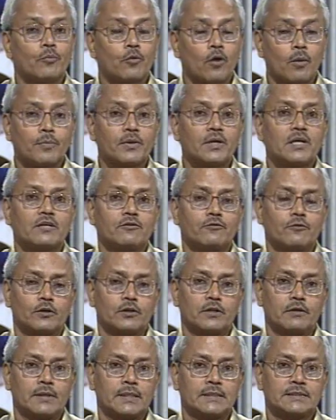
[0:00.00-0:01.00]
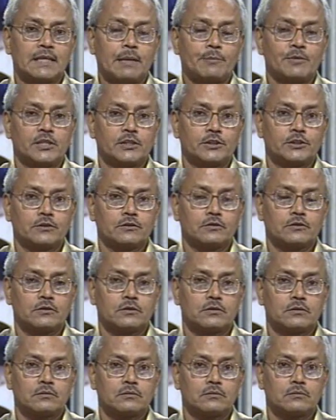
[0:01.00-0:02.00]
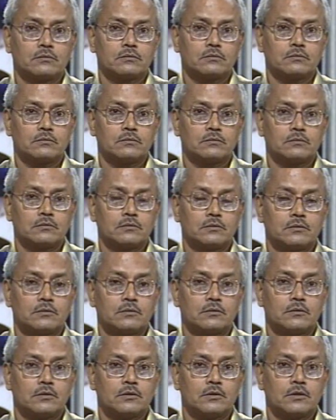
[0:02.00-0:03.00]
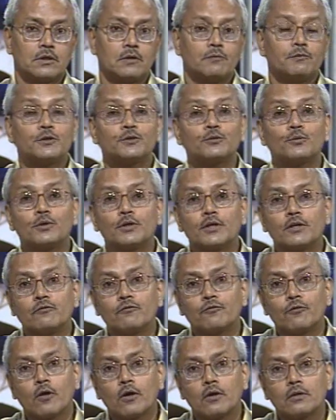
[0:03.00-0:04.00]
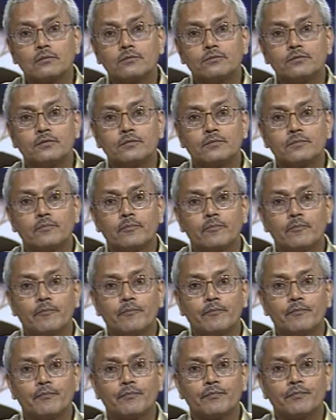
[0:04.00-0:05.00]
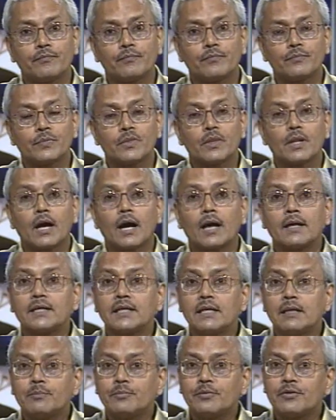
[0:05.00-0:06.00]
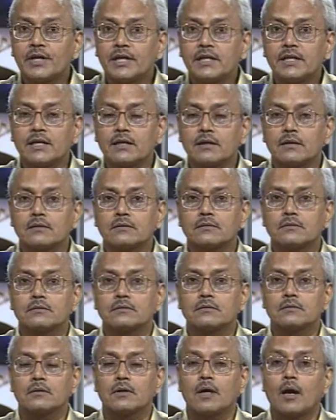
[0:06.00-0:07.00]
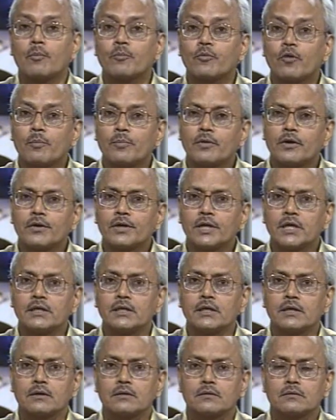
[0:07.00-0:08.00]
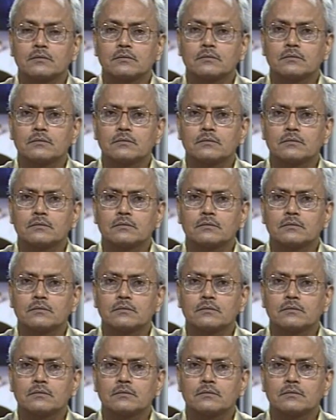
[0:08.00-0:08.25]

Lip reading: properly for the examinations, which would involve a deep reading, a proper reading.